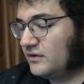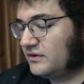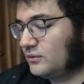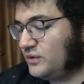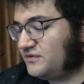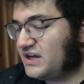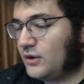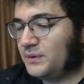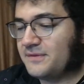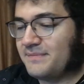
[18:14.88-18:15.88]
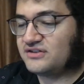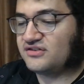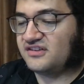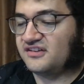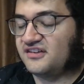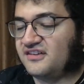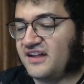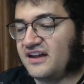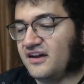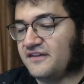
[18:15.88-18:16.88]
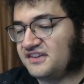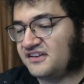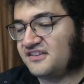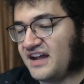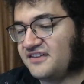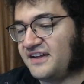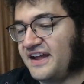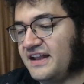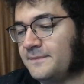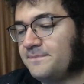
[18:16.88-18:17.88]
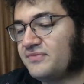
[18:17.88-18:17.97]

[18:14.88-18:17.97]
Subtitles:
We've dealt with the metrics of success, and